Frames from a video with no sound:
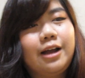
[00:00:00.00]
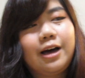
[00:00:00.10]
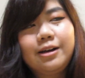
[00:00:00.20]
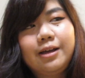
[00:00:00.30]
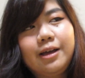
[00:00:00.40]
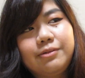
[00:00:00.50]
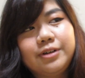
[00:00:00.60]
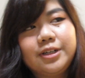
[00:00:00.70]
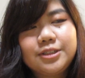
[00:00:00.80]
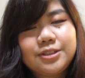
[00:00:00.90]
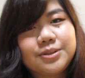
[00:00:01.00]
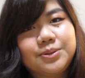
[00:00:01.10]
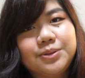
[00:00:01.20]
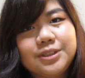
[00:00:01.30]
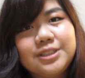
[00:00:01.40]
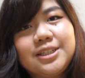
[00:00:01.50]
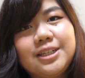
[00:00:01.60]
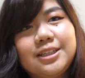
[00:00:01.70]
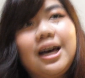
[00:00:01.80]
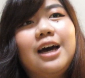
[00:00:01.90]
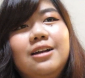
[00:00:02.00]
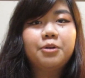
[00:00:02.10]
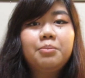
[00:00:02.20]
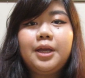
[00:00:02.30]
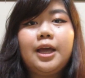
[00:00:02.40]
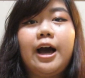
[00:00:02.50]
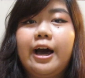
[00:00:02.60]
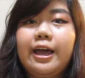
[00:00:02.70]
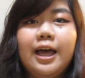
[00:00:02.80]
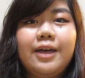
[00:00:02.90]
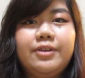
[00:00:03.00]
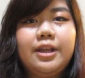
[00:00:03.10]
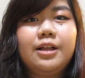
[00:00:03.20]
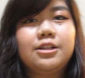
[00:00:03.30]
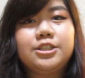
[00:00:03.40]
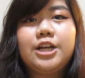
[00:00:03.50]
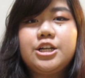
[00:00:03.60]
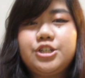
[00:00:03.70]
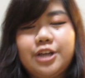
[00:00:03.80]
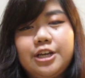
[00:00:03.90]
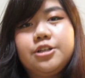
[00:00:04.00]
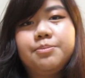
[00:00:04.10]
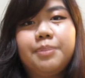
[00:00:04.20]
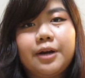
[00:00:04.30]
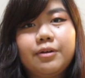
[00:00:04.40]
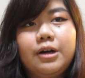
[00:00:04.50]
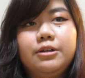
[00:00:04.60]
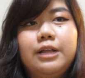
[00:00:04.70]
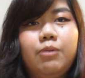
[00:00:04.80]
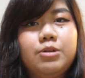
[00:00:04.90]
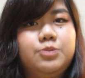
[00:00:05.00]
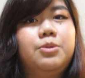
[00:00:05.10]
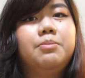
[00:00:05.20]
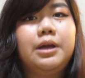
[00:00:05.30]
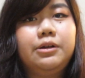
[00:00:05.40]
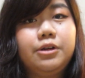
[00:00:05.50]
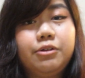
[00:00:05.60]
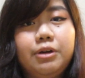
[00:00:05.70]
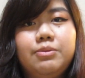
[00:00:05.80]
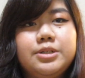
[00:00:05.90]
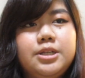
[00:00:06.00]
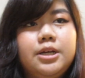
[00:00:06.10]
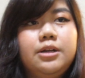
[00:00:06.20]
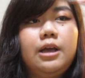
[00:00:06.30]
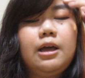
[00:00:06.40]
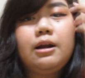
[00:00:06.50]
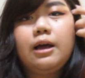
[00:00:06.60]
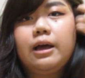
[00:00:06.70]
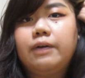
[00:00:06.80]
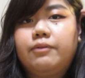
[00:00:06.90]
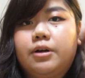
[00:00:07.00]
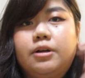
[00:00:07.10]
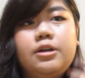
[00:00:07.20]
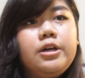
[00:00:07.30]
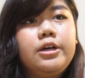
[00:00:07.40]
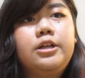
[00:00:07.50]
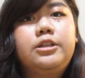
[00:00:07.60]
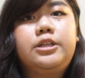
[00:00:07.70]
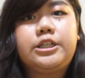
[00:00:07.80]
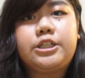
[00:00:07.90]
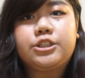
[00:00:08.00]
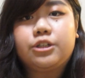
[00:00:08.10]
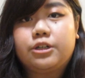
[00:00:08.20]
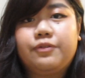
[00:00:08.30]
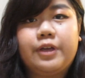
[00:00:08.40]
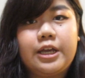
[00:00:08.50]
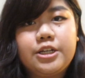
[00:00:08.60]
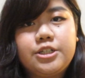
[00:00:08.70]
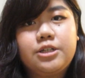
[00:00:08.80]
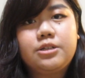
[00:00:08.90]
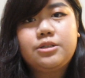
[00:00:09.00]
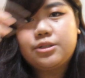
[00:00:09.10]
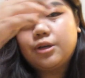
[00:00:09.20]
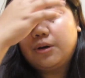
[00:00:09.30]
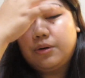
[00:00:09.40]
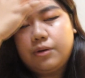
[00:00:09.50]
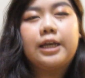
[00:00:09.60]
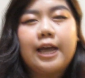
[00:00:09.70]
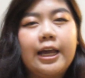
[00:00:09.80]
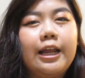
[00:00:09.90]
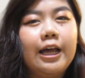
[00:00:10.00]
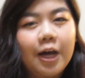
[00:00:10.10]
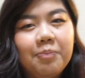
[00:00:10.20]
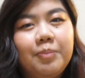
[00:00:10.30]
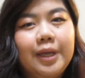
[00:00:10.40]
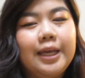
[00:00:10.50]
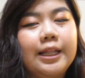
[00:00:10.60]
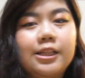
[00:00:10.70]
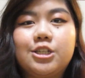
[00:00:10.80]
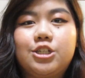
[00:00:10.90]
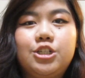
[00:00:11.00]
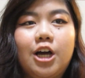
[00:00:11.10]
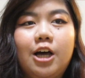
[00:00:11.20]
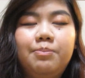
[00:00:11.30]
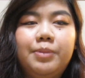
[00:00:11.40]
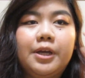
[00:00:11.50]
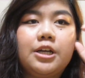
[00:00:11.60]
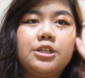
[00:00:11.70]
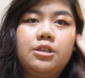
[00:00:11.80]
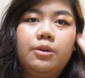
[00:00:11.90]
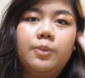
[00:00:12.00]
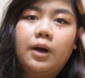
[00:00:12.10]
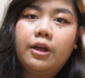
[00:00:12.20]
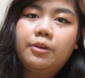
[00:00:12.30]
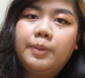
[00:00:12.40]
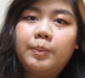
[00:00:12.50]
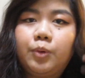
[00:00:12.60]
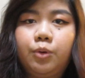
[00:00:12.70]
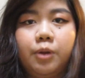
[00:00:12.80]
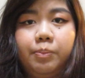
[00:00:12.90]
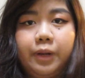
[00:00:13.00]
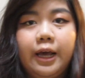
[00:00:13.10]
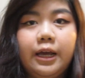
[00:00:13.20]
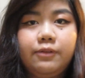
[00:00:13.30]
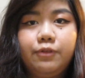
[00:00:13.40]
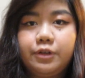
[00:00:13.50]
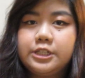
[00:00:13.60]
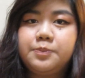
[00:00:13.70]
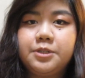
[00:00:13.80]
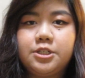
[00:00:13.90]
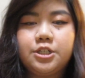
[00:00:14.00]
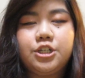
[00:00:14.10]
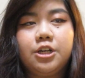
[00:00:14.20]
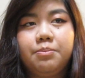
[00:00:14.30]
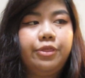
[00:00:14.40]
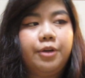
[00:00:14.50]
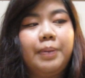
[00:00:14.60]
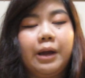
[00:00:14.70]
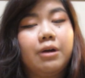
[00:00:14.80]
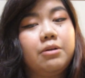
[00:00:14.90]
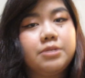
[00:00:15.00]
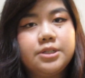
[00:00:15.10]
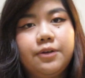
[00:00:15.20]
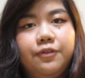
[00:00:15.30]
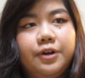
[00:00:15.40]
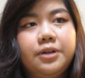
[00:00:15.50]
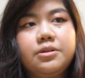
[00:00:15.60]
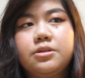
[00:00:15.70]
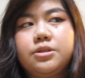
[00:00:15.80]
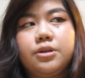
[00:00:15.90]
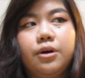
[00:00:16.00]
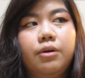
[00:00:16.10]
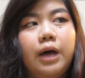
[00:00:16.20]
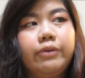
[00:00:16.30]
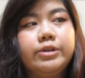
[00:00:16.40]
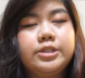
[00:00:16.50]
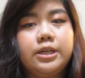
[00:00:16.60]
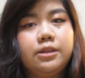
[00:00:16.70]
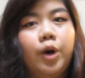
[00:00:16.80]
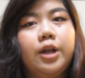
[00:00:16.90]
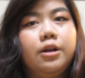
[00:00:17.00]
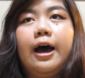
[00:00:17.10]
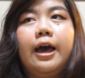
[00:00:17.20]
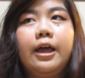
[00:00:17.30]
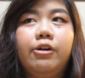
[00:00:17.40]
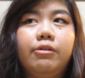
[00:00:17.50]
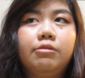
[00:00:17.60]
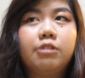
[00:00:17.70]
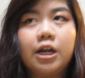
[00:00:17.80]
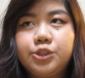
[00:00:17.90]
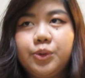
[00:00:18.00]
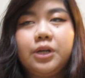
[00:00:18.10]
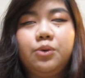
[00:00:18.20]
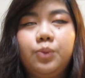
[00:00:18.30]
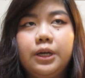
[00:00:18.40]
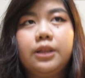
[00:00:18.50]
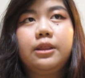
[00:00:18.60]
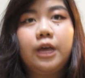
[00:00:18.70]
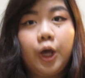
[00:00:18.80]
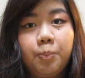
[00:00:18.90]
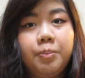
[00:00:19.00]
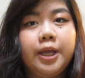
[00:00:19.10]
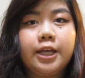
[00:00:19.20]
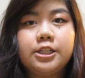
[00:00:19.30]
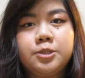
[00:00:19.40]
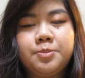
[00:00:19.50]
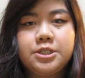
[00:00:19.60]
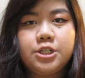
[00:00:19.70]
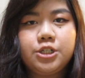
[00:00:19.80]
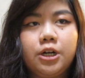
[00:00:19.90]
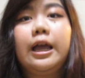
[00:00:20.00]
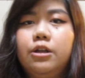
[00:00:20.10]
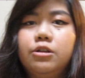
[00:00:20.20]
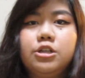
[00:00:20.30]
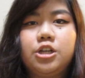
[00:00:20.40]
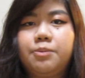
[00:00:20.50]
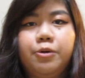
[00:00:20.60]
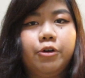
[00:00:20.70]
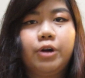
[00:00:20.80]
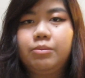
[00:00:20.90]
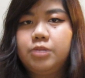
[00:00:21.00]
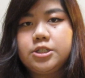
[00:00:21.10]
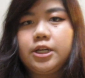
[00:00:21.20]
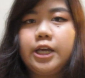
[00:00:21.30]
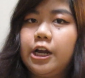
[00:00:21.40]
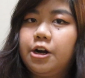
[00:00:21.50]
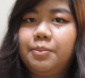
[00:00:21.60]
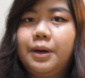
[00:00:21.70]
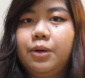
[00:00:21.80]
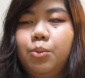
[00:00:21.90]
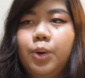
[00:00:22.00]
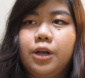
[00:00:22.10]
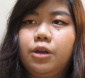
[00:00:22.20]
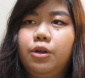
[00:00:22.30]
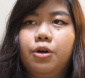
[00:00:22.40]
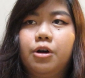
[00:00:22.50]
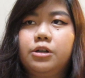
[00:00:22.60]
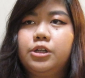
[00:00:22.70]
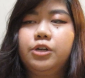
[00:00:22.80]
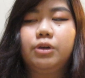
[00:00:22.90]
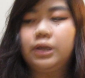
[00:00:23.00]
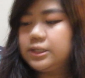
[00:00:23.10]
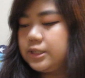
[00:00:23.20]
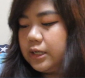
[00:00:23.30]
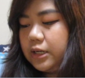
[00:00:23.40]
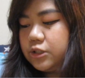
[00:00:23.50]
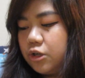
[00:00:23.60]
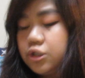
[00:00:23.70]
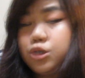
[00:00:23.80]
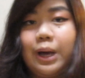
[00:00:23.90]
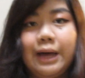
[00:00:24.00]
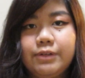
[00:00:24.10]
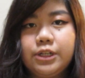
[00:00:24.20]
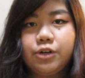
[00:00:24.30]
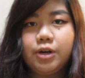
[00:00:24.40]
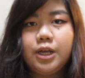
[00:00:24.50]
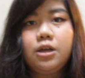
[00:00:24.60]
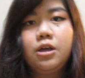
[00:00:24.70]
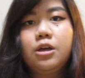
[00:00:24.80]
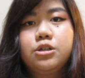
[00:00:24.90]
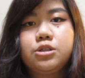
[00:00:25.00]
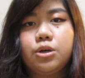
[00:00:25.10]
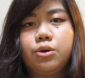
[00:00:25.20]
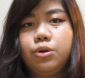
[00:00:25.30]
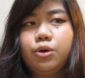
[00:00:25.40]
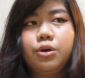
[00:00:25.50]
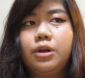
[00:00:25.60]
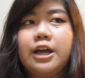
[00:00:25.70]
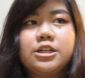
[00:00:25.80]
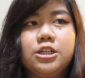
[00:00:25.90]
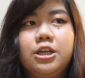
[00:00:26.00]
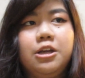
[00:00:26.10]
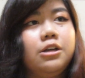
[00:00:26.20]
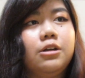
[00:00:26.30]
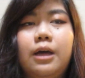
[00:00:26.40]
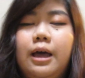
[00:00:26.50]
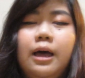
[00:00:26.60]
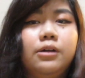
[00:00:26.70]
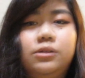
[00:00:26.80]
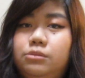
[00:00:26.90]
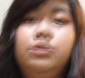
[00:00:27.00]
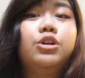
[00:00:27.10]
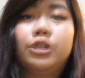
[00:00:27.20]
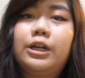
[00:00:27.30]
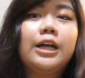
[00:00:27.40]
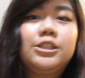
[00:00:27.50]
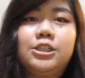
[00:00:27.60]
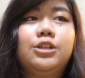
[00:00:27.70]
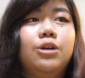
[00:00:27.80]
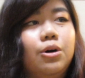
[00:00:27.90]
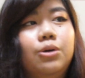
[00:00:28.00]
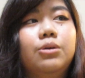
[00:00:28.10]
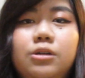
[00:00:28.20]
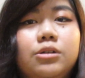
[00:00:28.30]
not every school is like that. For me, I have an English education background. That was what my degree was in, and I have a teaching certification, so it kind of helped me get this job because there were other people who applied for this position. Their background was different, so I would say what I graduated with helped me get this position. I know the JET program doesn't care about what your degree is in as long as you have a degree, so you could actually go